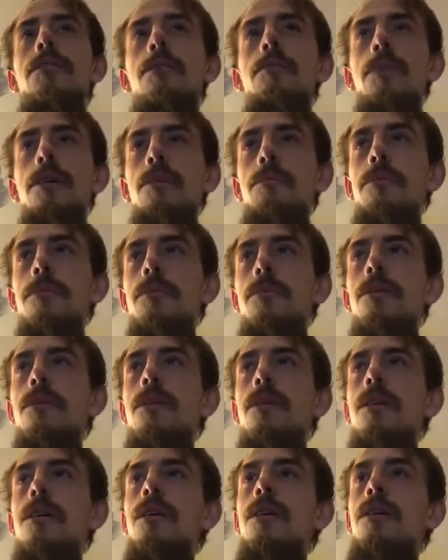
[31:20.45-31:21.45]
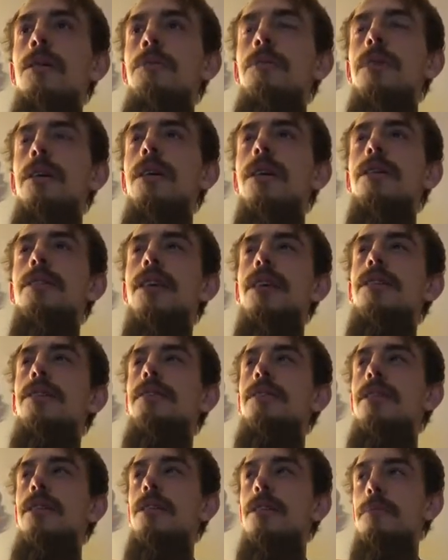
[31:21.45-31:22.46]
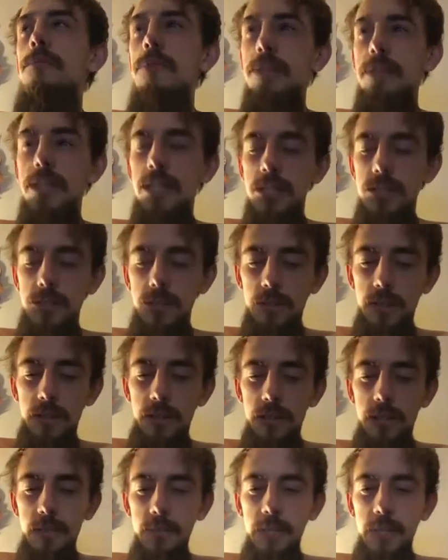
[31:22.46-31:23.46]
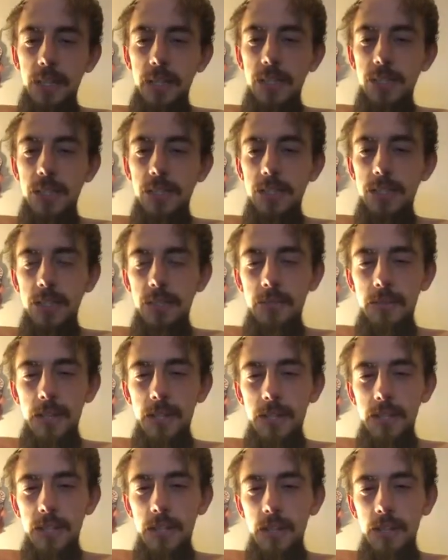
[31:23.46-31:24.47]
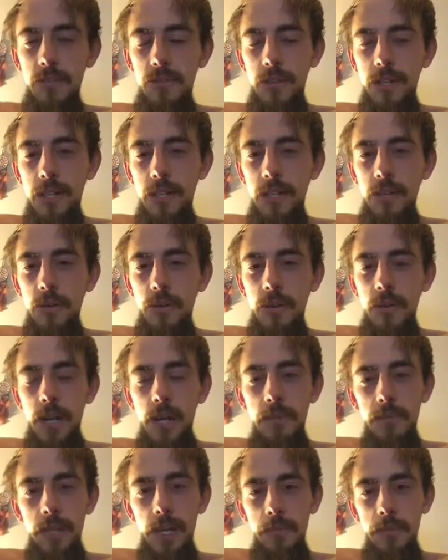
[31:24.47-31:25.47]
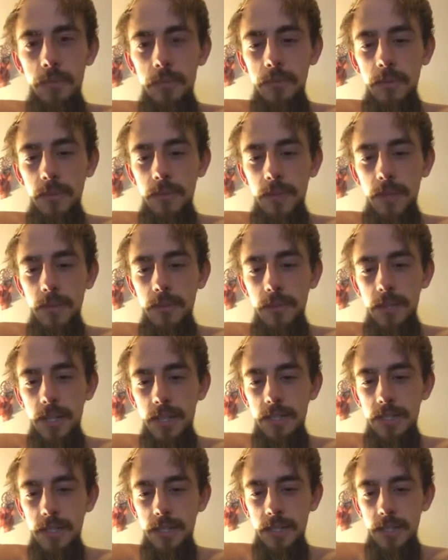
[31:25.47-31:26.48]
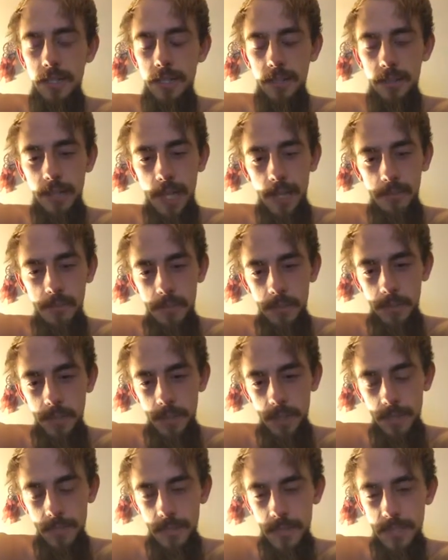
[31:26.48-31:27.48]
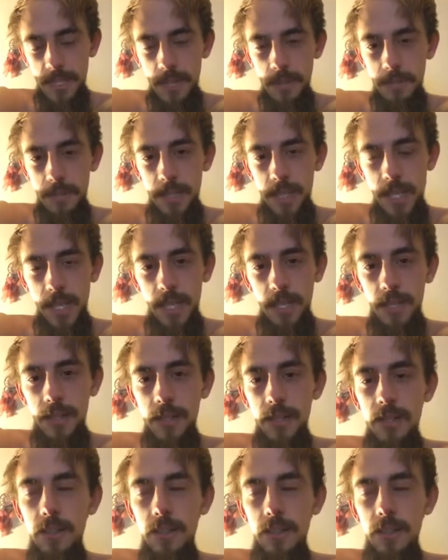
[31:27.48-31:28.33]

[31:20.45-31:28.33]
to people, because I see the potential in them, because I see myself and I know what I'm capable of, and I see that they're capable of the same thing.